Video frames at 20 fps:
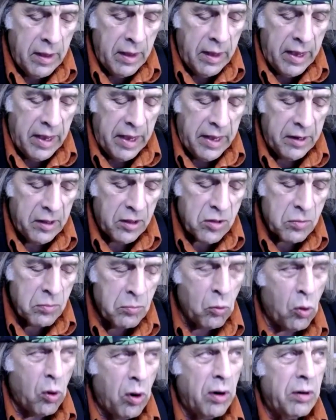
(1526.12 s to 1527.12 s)
and it's
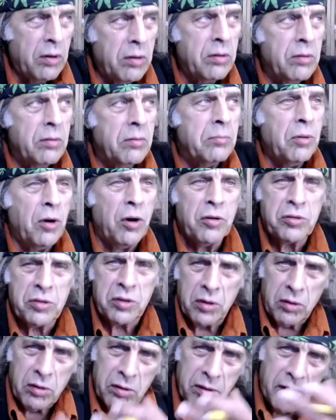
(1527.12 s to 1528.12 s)
more
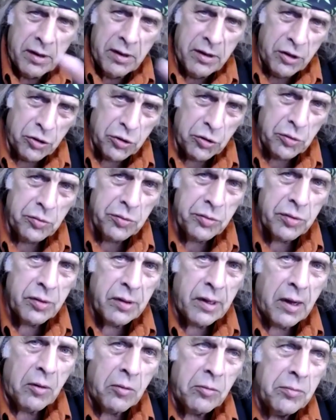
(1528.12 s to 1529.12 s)
personal issues
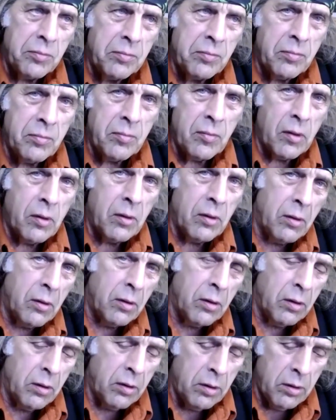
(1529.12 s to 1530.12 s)
now,
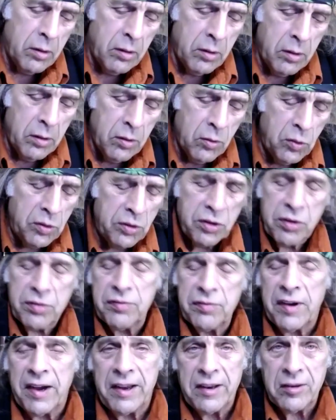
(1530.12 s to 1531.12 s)
which is
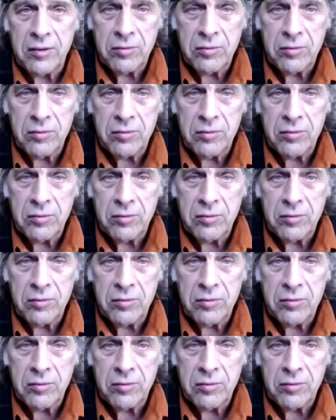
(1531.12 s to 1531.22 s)
fine.